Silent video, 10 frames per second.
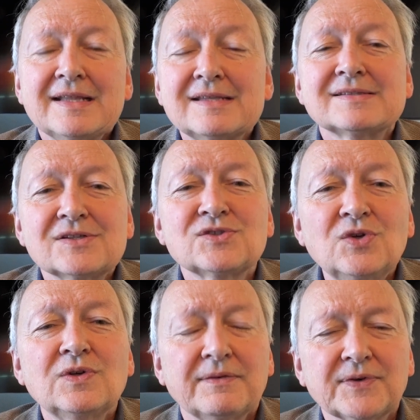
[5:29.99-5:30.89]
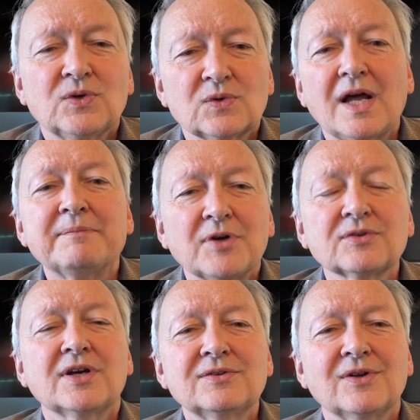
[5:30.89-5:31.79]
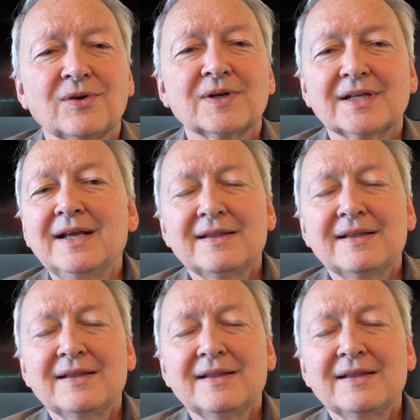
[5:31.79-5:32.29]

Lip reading: this is too difficult, I'm not going to do it.